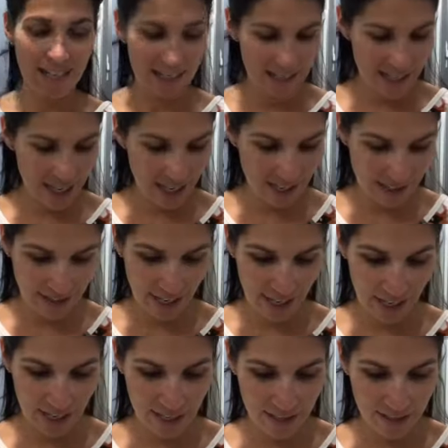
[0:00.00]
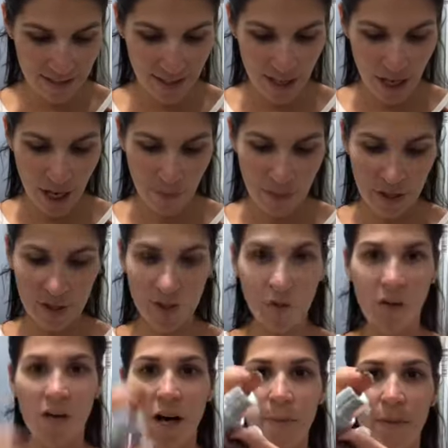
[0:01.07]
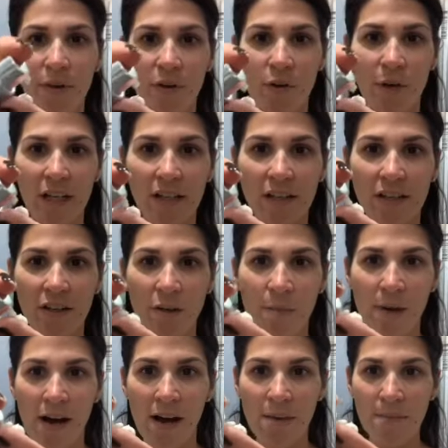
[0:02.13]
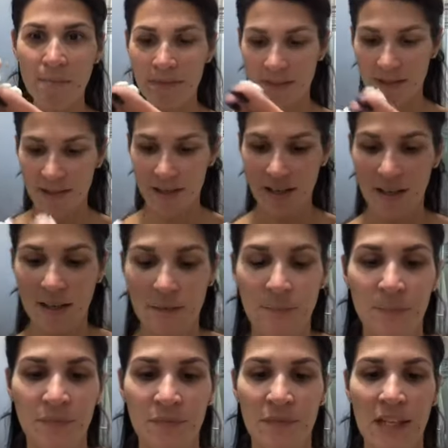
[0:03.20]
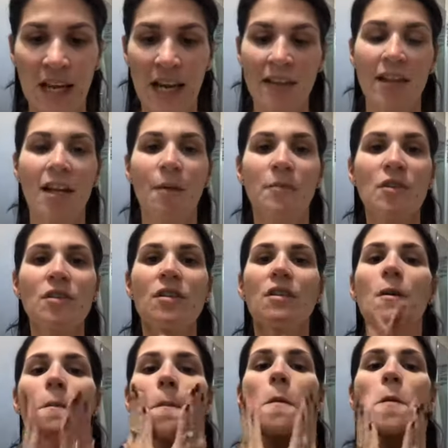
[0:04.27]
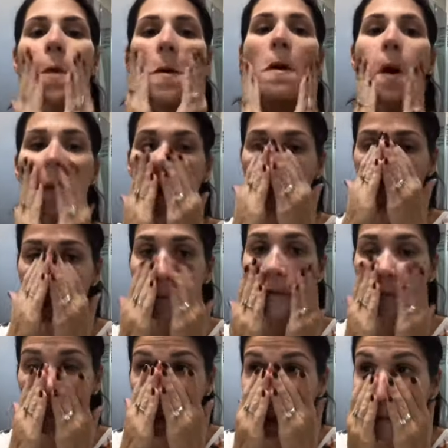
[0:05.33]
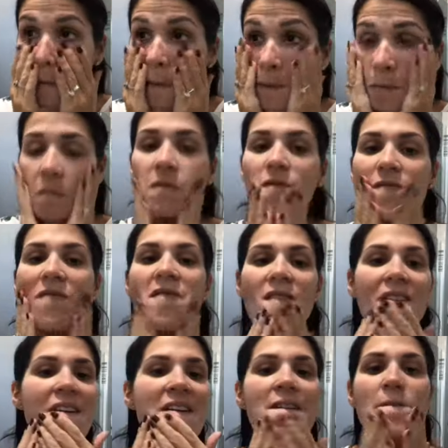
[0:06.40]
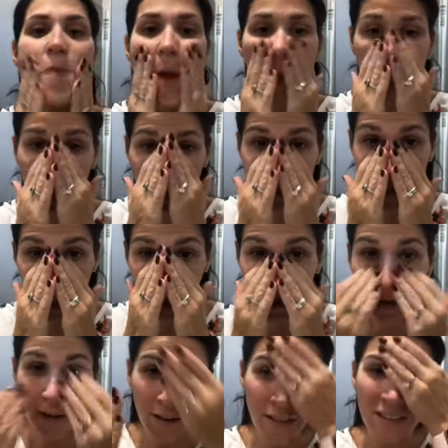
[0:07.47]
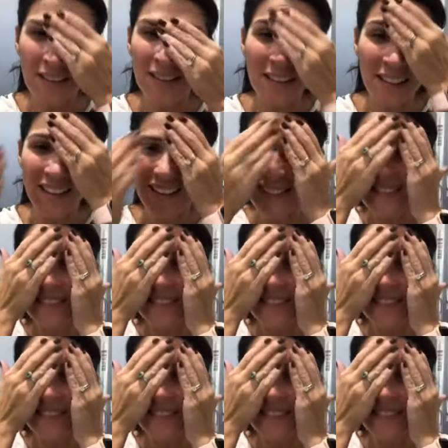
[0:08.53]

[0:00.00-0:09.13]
daylight. I'm gonna do a couple quick little pumps, and then I'm just gonna put it all over my face. Make sure it's all in there.